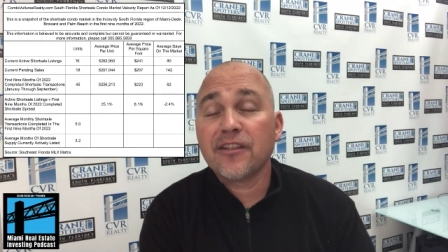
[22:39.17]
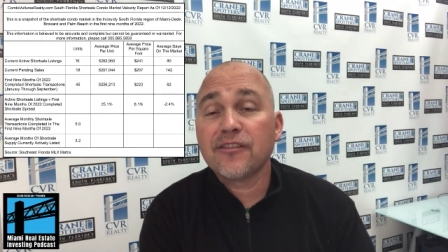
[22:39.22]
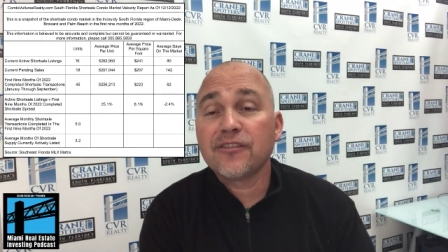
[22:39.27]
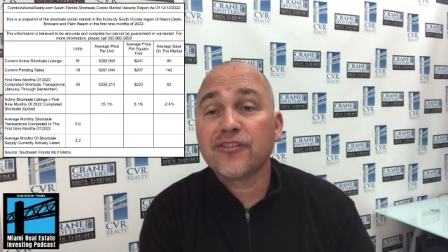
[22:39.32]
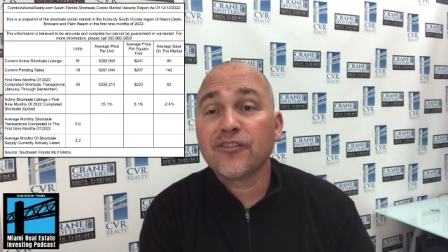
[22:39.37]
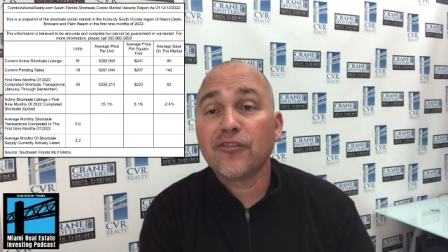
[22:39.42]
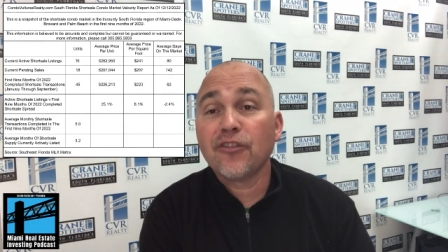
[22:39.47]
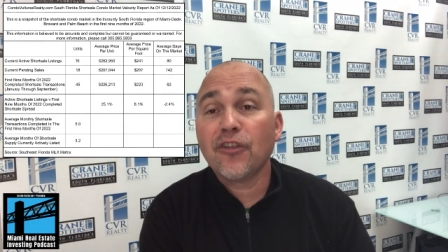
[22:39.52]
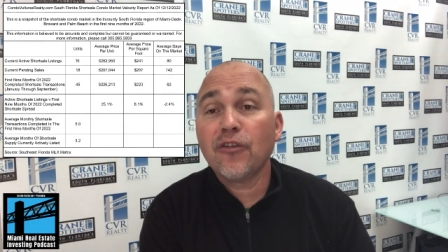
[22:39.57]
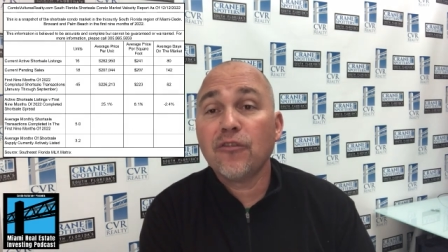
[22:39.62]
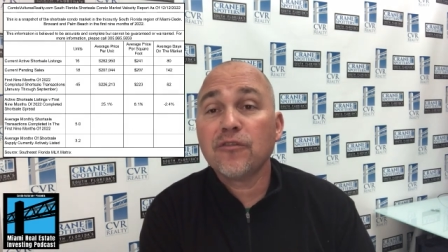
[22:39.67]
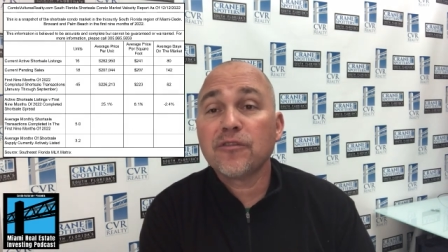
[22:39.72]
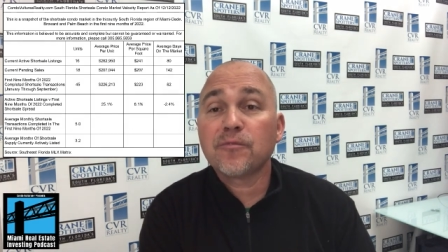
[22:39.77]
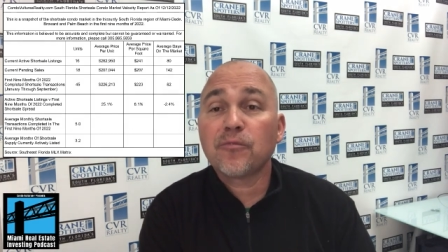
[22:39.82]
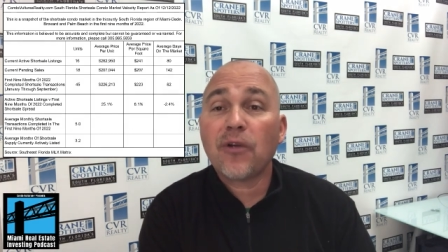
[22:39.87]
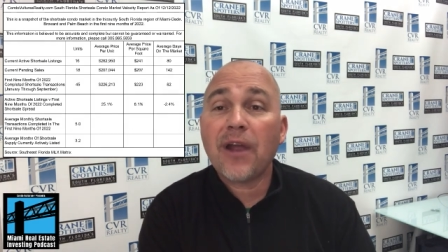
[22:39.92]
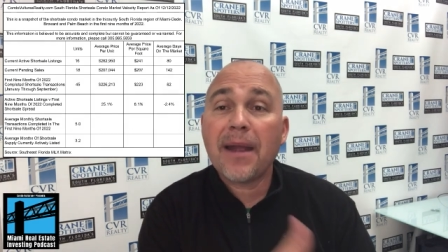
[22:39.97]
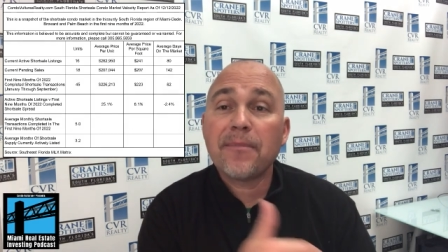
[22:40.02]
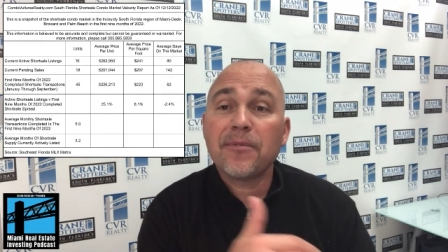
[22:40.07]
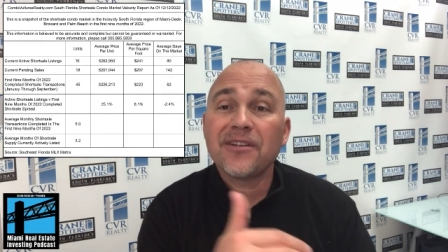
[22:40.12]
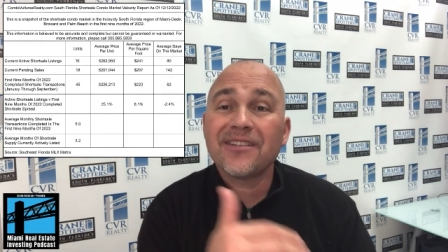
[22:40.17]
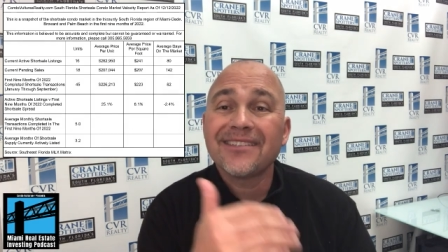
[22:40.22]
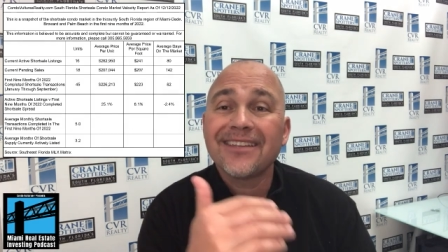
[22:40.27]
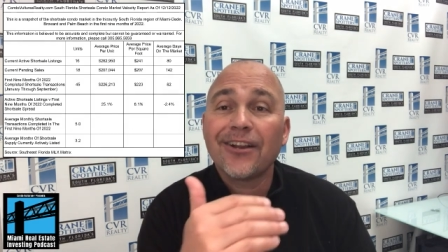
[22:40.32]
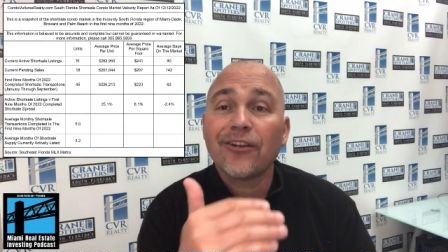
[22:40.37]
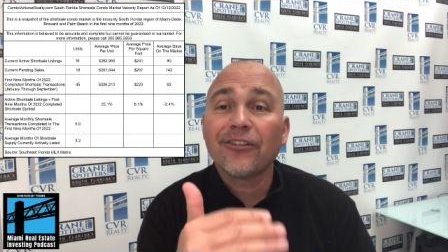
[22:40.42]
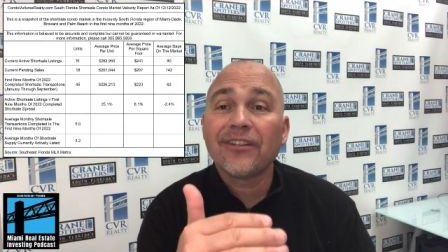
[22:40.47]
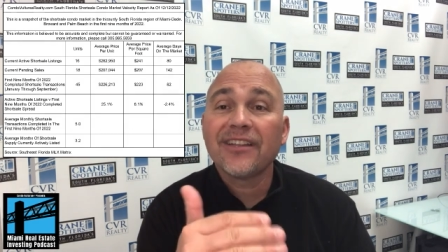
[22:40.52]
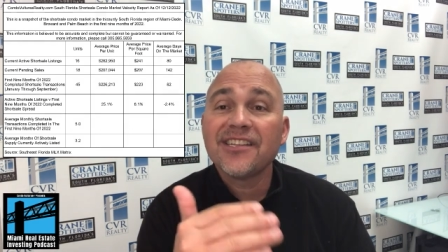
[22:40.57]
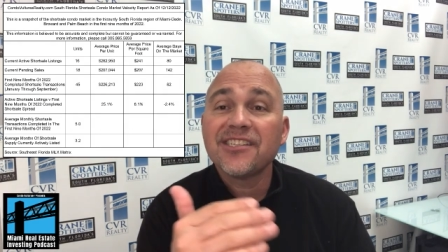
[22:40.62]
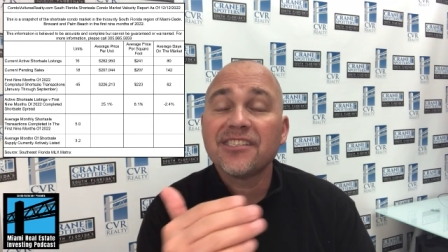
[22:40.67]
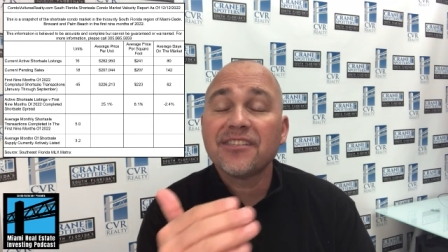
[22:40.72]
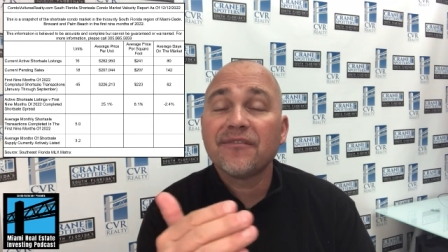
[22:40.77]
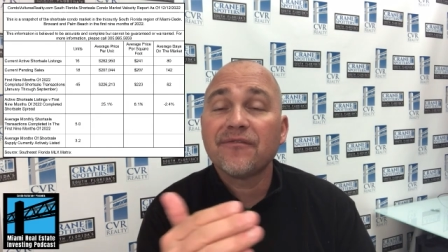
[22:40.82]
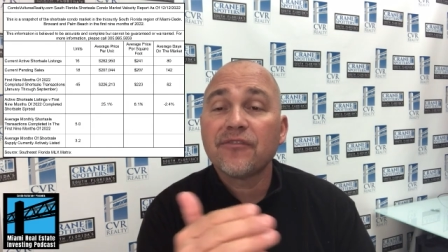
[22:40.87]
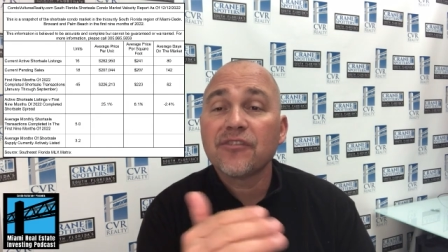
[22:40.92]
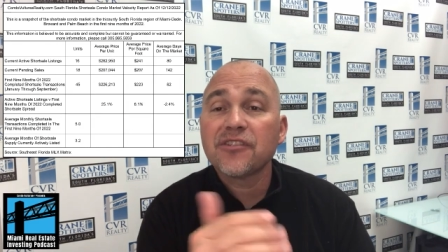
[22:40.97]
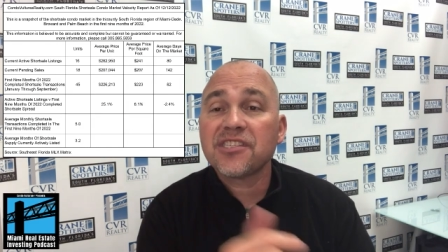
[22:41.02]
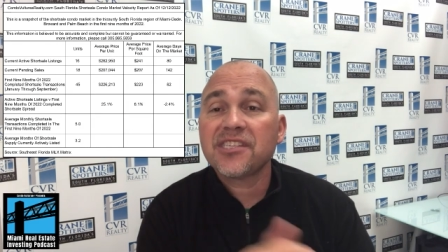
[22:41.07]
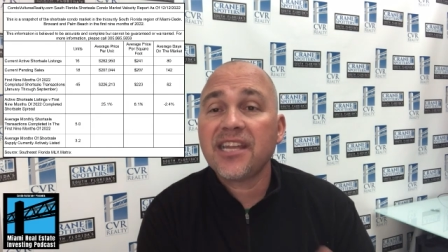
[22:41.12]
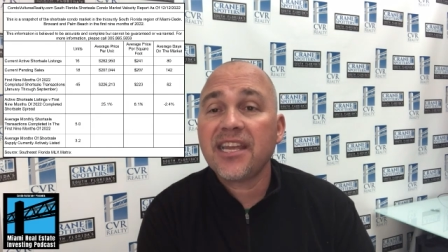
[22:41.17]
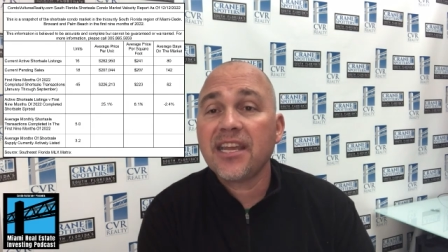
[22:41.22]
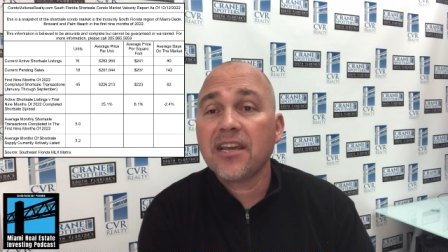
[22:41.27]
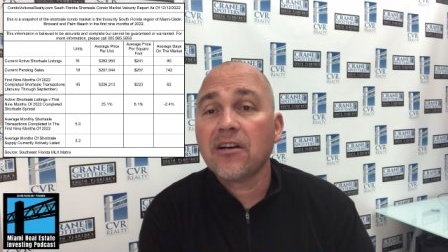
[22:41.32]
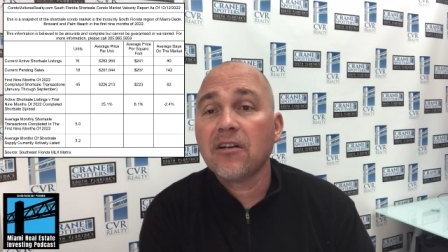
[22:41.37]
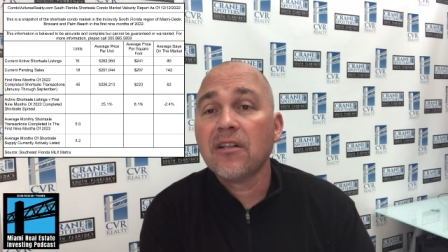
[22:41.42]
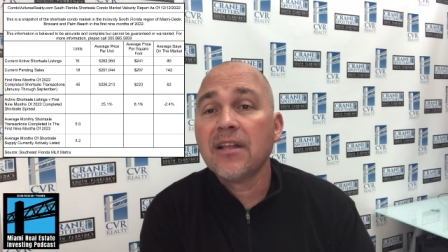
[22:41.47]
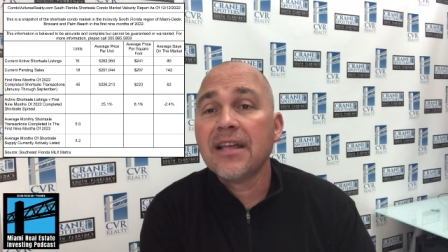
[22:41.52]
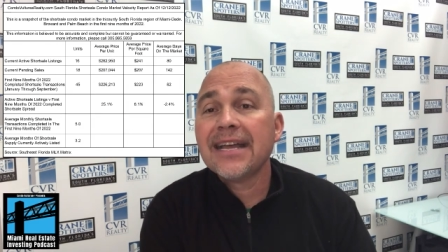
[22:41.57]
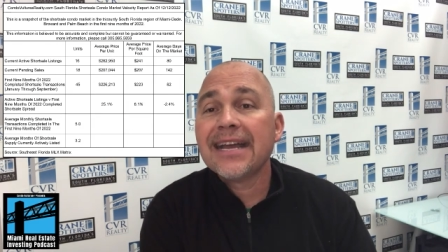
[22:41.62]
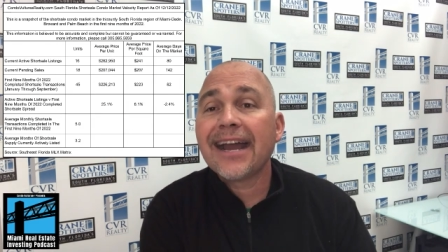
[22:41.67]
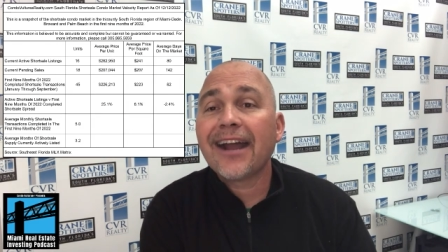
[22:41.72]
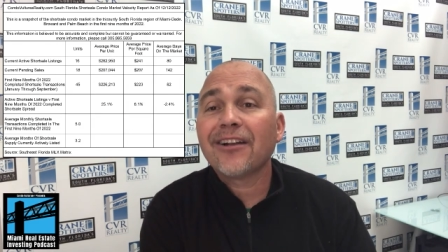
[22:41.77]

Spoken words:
So those properties that are listed for sale